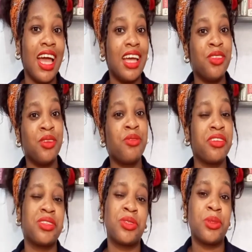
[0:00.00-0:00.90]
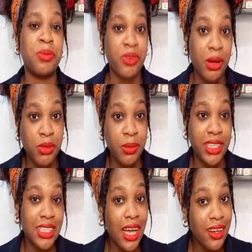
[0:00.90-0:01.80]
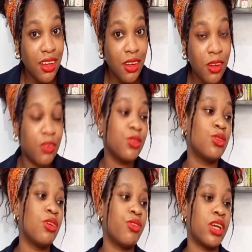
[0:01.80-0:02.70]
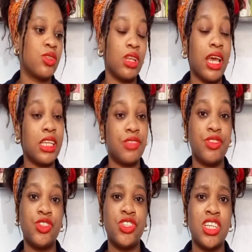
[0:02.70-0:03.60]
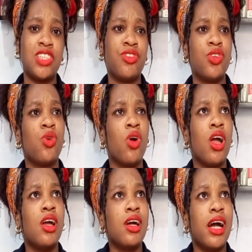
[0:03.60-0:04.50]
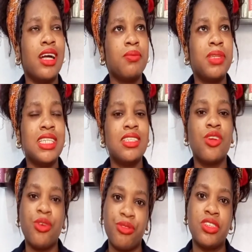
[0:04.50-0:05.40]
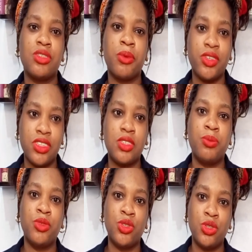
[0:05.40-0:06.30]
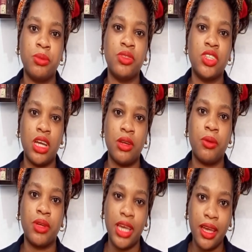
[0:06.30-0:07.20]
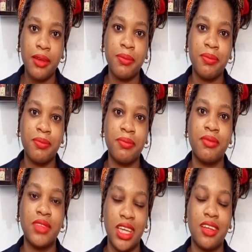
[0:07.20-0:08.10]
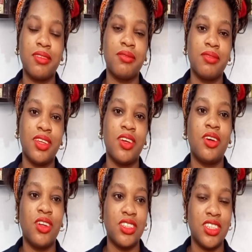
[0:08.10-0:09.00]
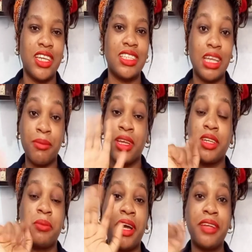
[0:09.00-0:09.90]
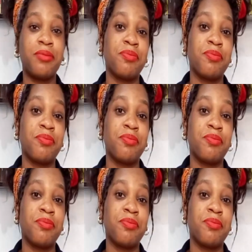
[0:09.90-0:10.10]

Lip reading: Do not forget to subscribe to my channel. Do not forget to like this video, share this video, and please tell your friends about this booktube channel. Okay, yeah, until next time, goodbye.